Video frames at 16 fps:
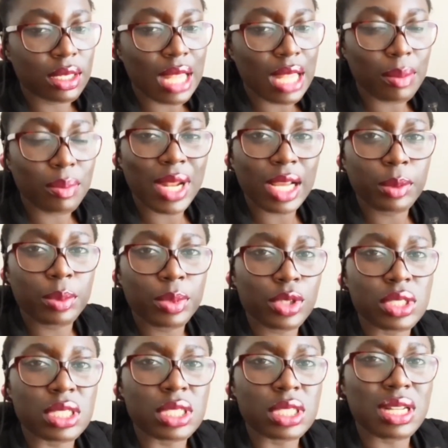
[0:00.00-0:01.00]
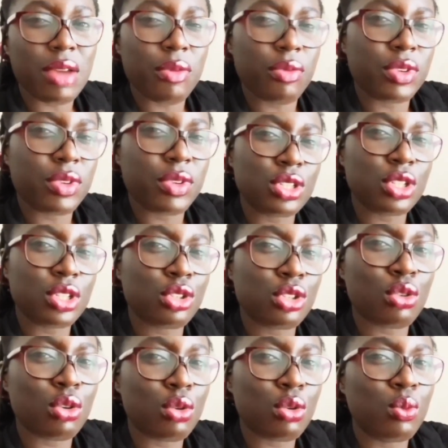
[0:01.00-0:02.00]
that black person's life is just
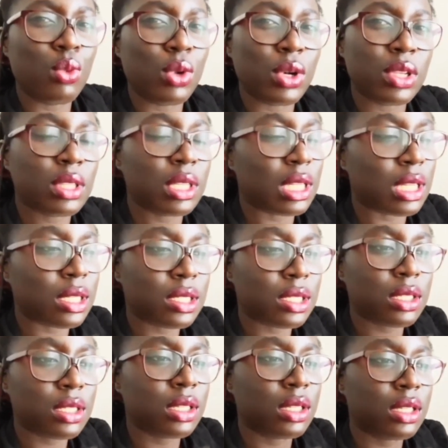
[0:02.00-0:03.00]
so worthless